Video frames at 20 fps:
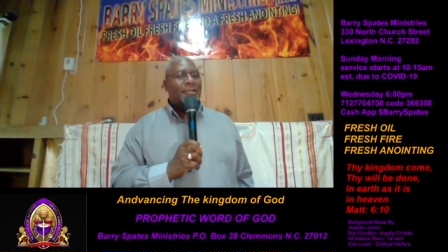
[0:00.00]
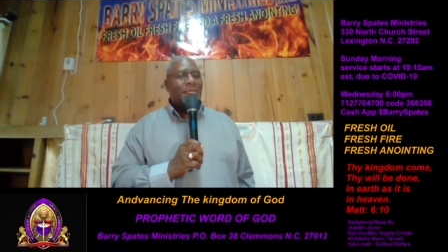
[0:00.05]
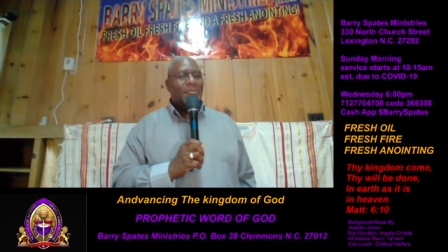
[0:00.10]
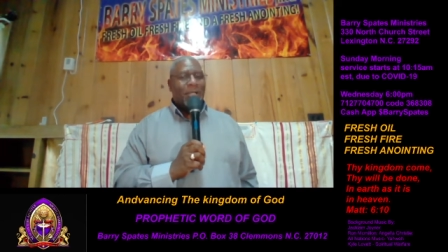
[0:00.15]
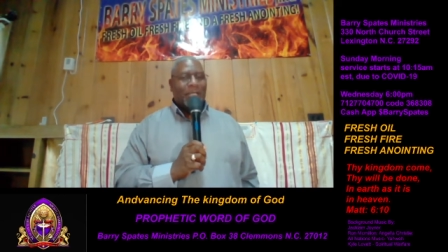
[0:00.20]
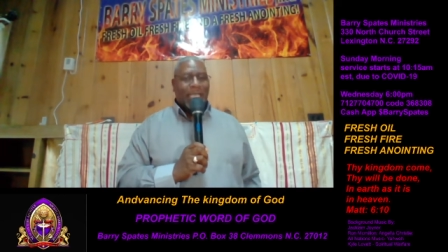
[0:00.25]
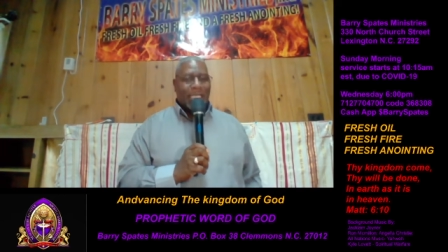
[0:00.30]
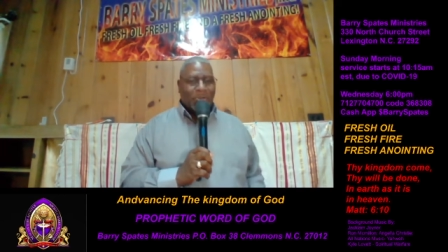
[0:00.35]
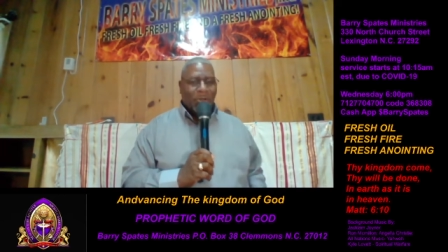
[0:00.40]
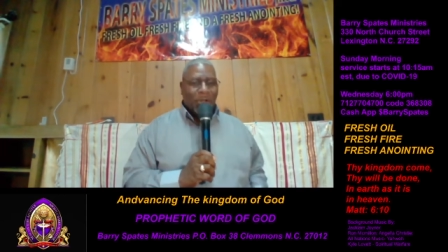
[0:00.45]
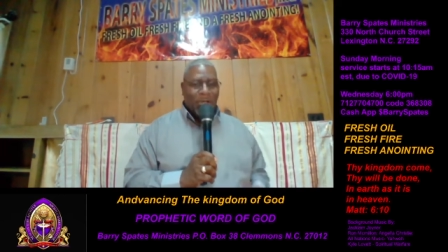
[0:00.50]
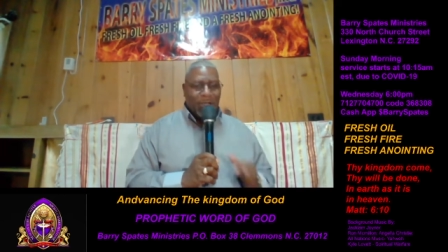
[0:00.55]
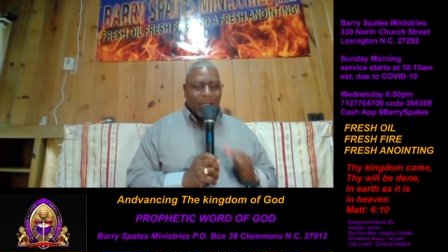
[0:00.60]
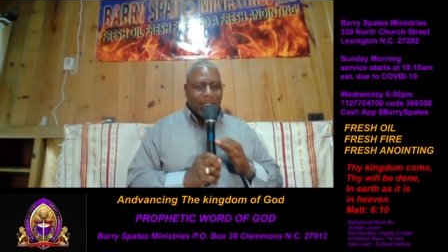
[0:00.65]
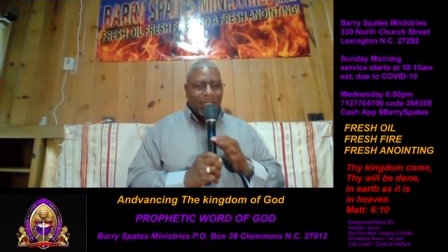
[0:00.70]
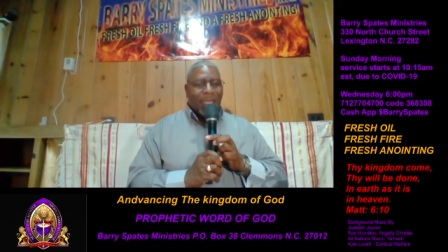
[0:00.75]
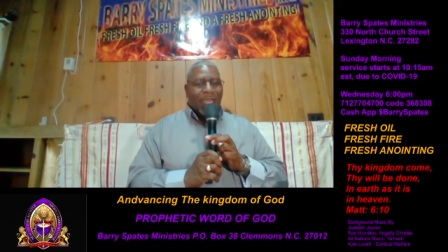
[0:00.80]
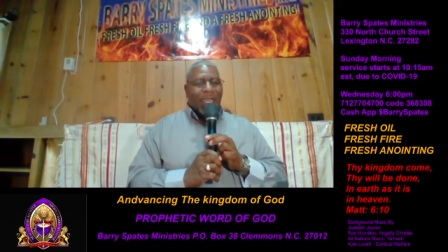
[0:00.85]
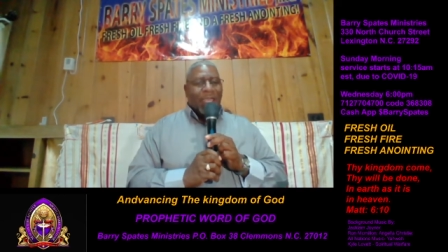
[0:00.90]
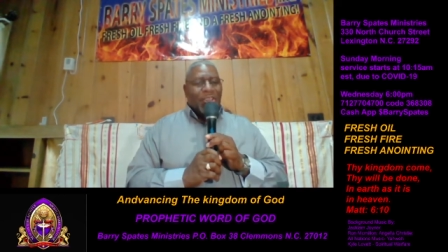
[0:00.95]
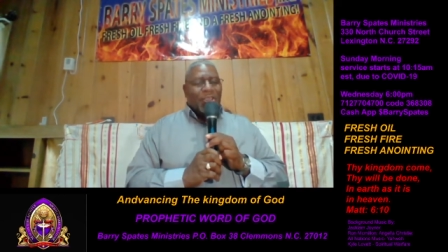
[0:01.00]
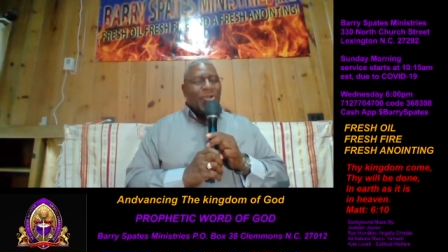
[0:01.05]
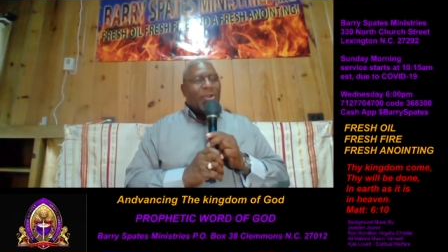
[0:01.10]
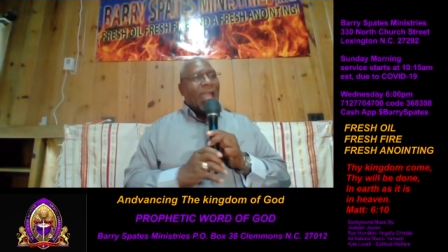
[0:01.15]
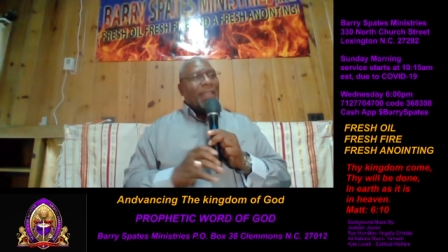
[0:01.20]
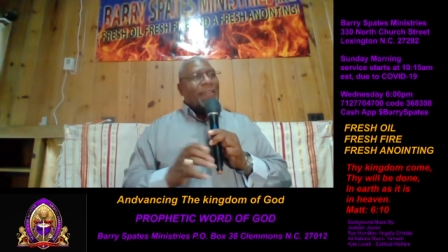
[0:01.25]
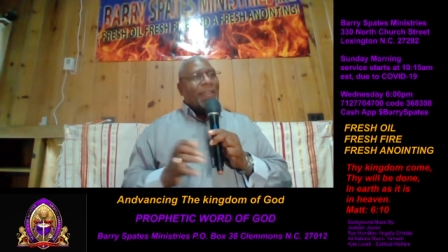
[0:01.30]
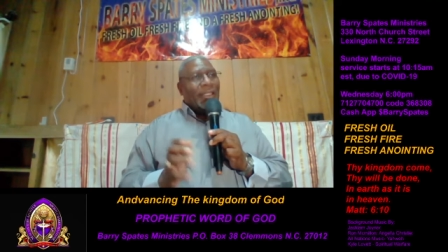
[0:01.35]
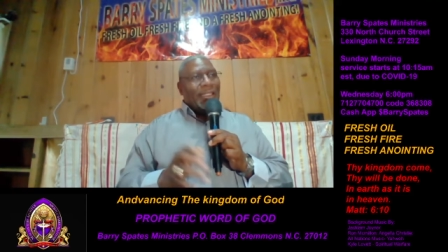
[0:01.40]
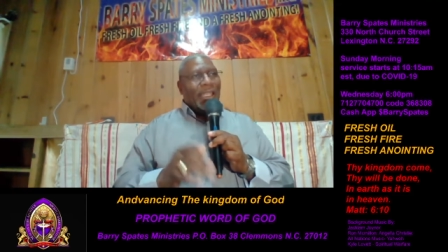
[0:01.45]
But guess what? You
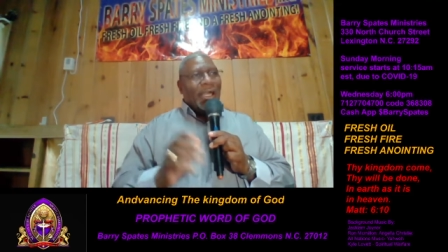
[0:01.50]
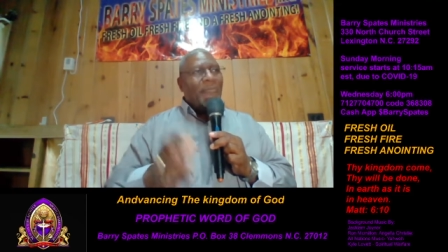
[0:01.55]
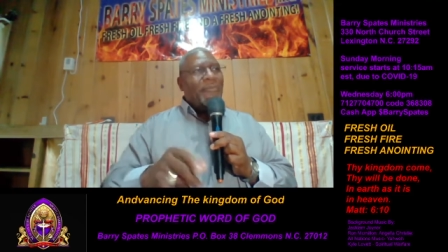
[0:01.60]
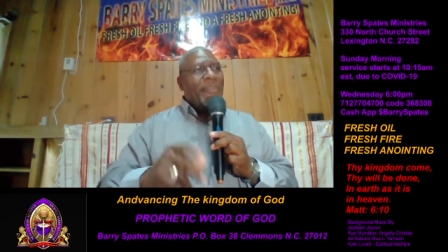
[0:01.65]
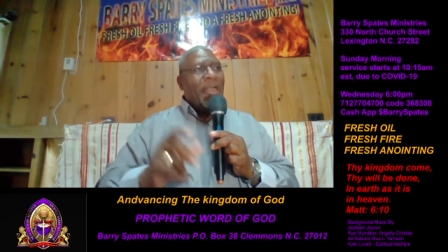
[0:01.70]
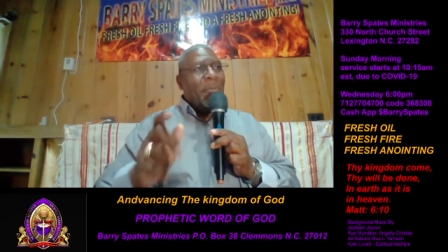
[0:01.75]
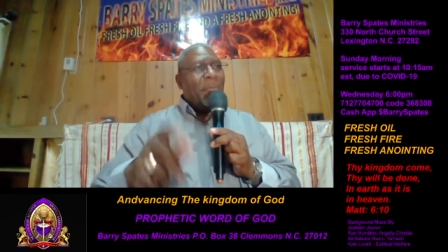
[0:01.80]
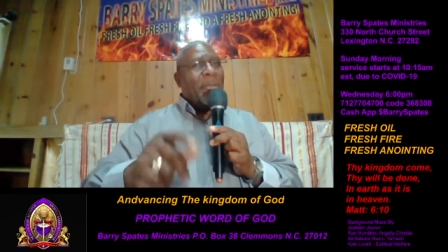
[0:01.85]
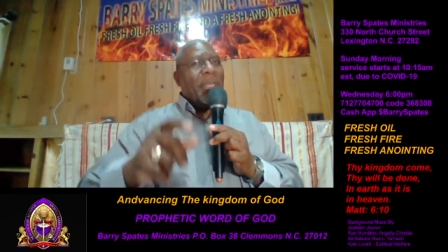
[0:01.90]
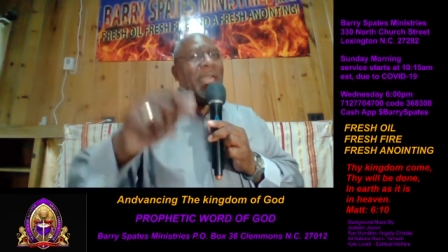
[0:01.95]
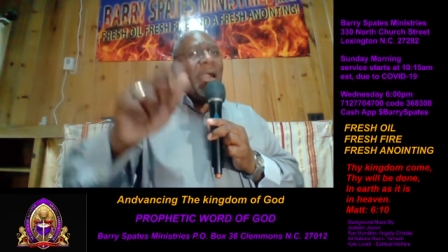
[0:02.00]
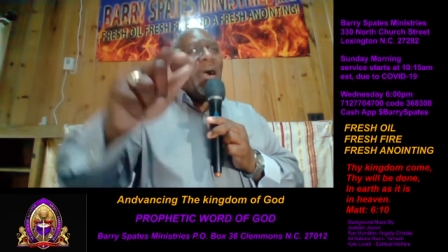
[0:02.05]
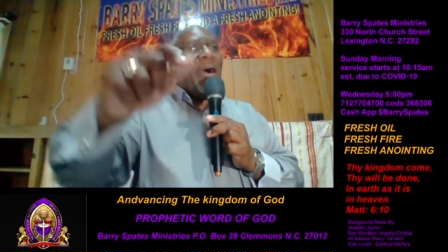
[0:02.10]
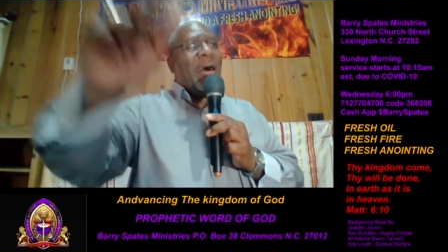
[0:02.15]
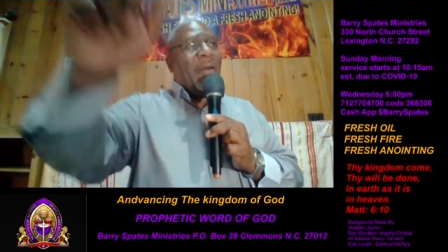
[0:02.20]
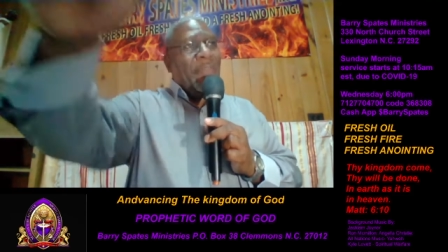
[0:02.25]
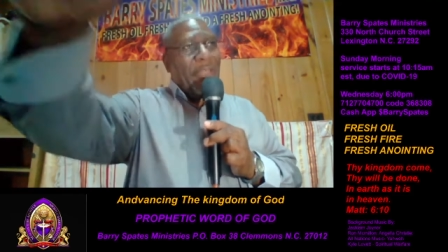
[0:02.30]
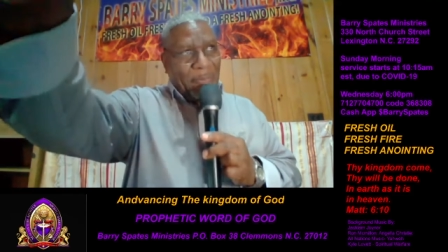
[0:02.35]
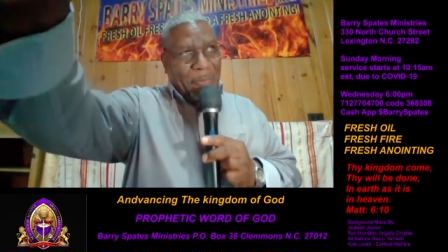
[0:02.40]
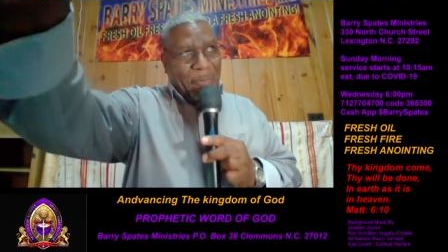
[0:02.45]
got to love them beyond their